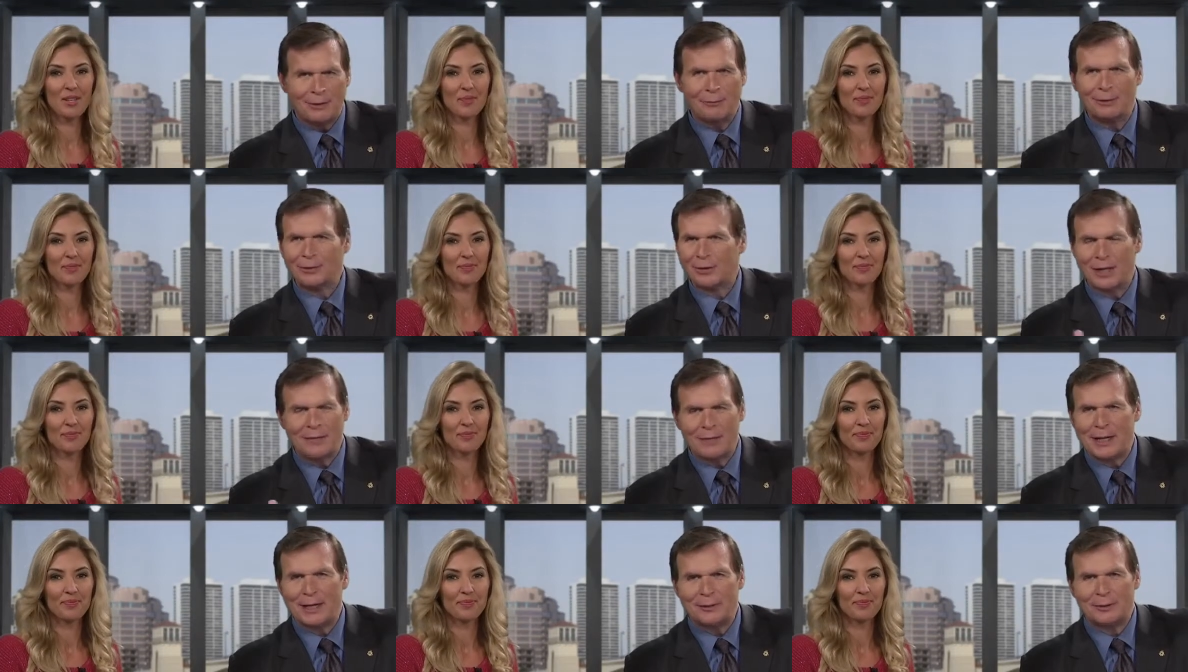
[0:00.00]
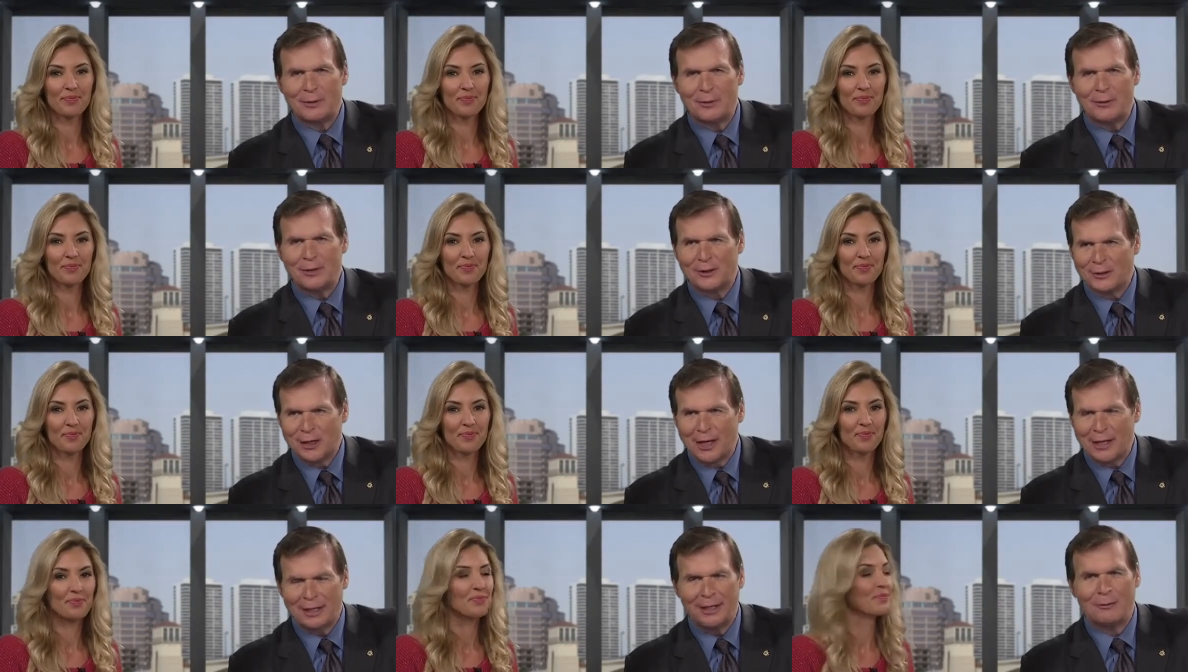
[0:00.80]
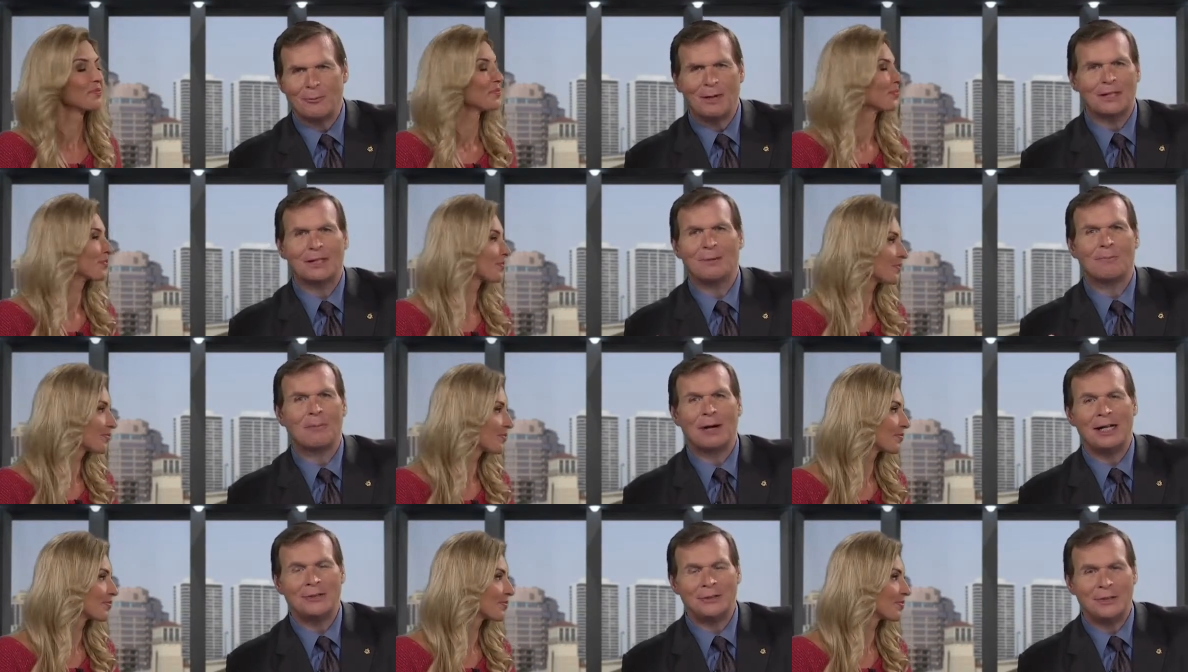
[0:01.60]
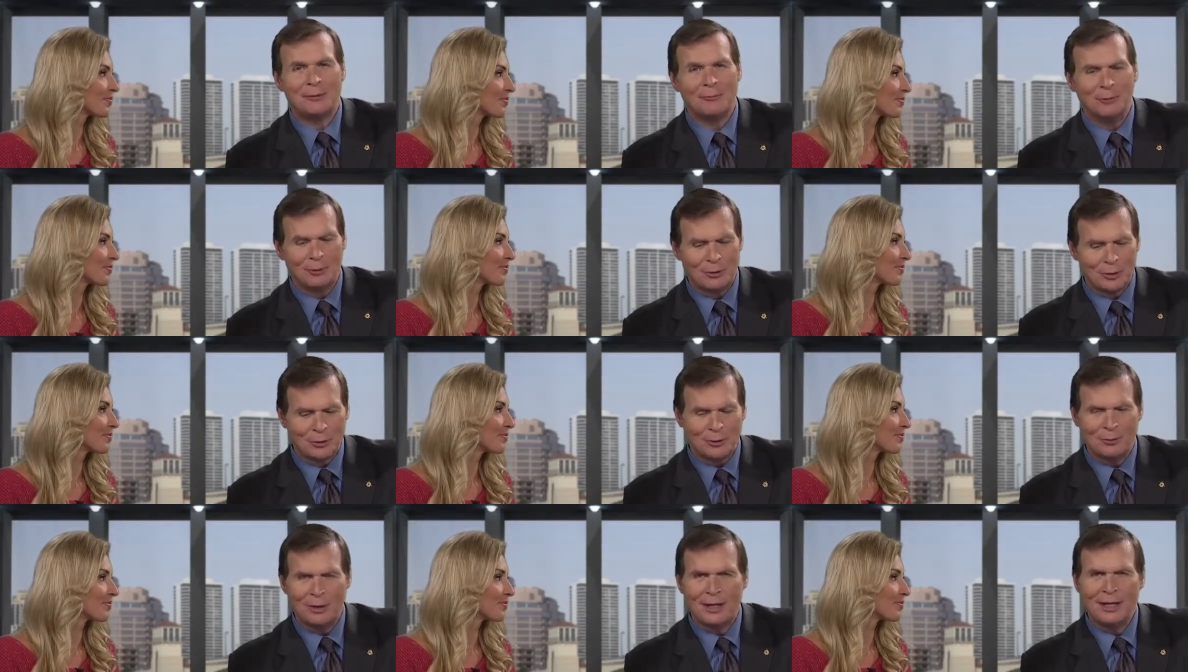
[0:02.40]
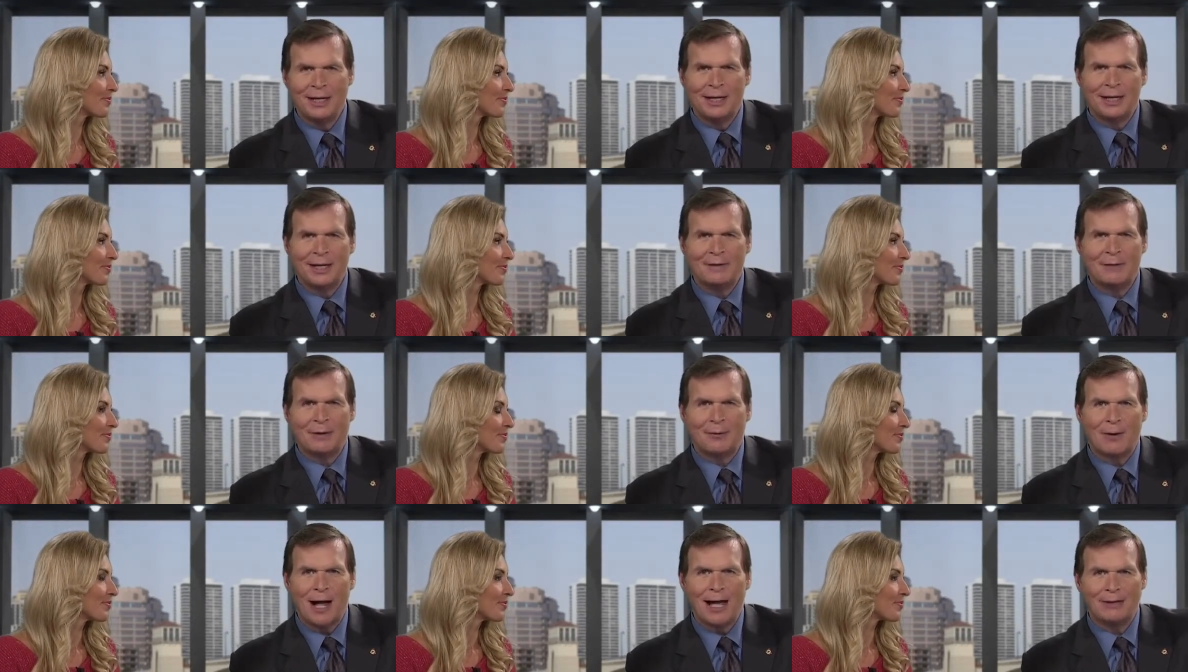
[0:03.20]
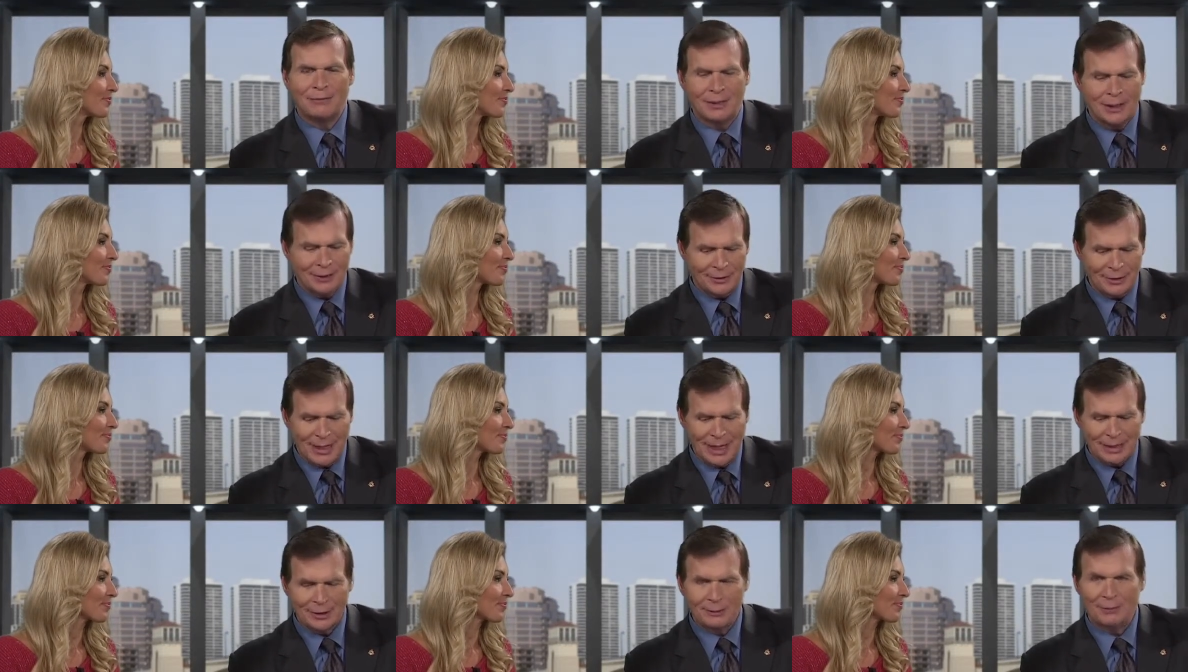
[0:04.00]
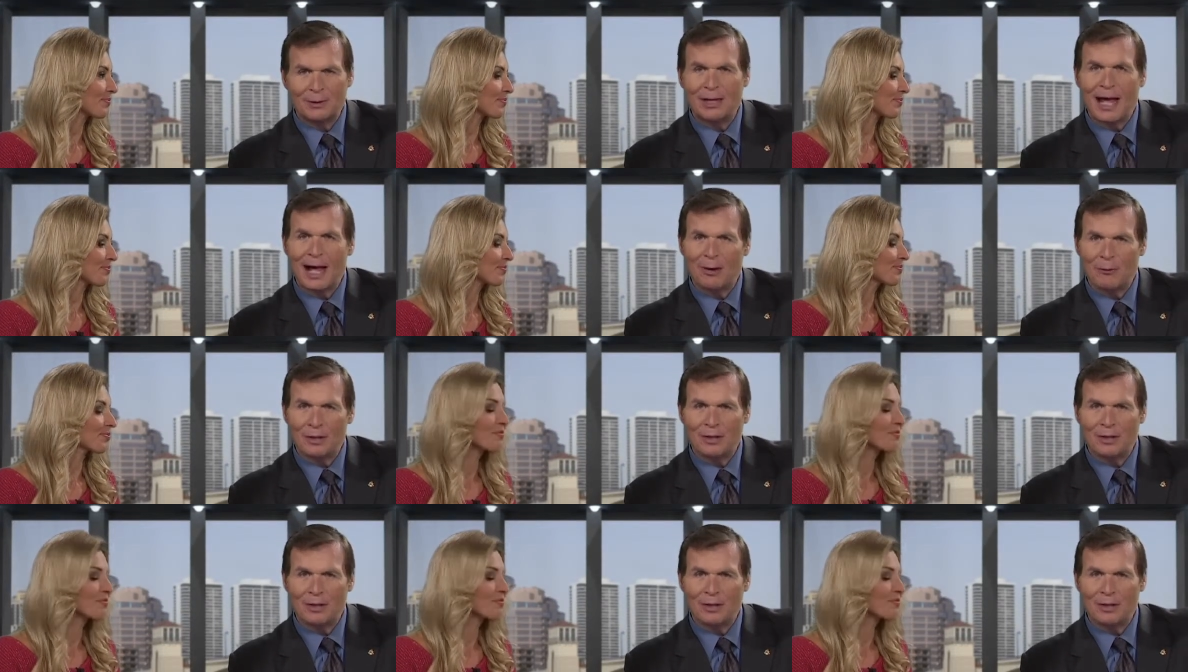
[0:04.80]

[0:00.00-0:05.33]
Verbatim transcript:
Speaker 1: We'll see if it gets through the Senate and what the president will do if it arrives at his desk. For now, we